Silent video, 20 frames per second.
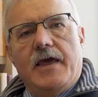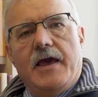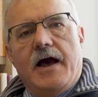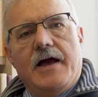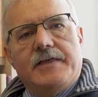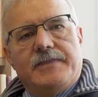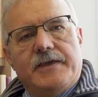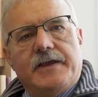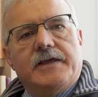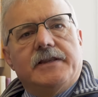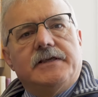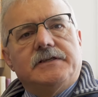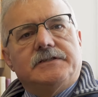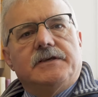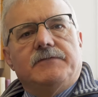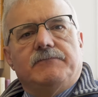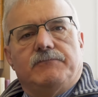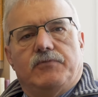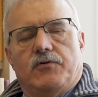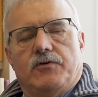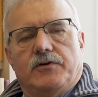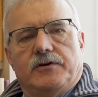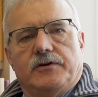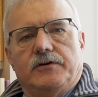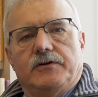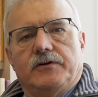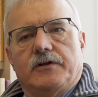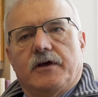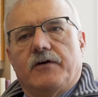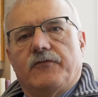I think it is
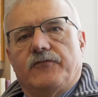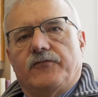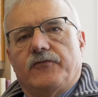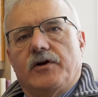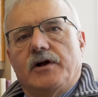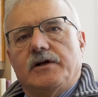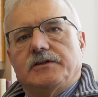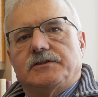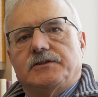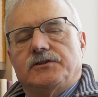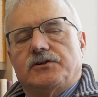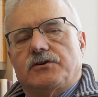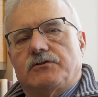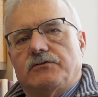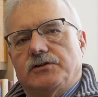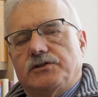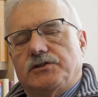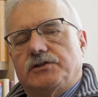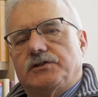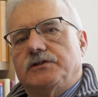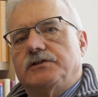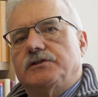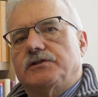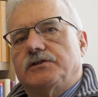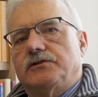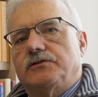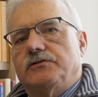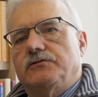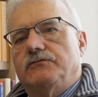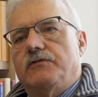important for us as Christians
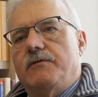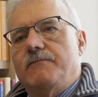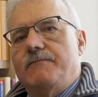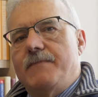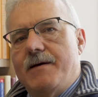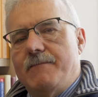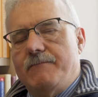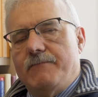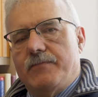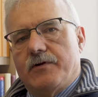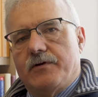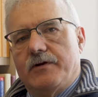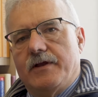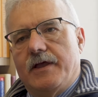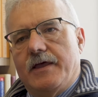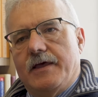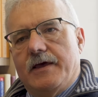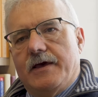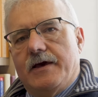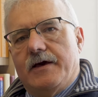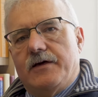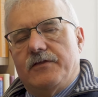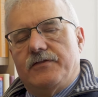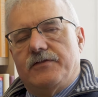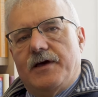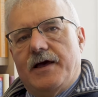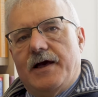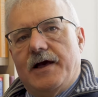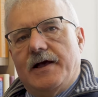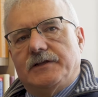to remember
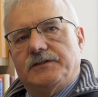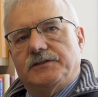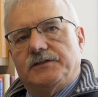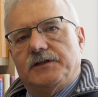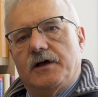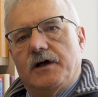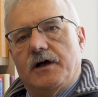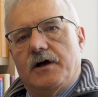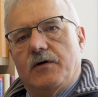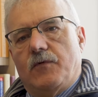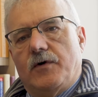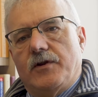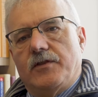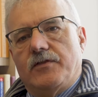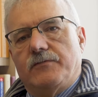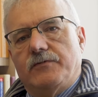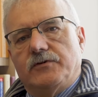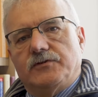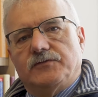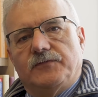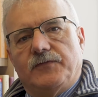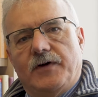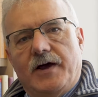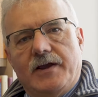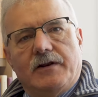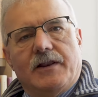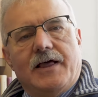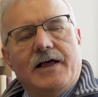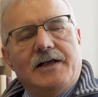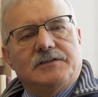that one of the most
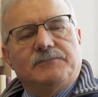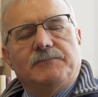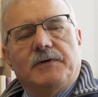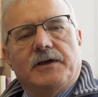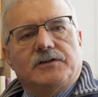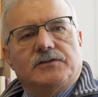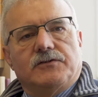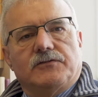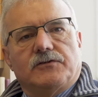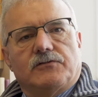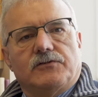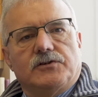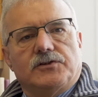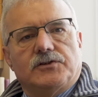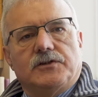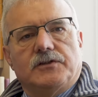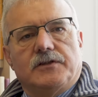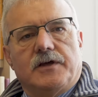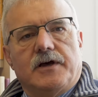vital aspects of the Christian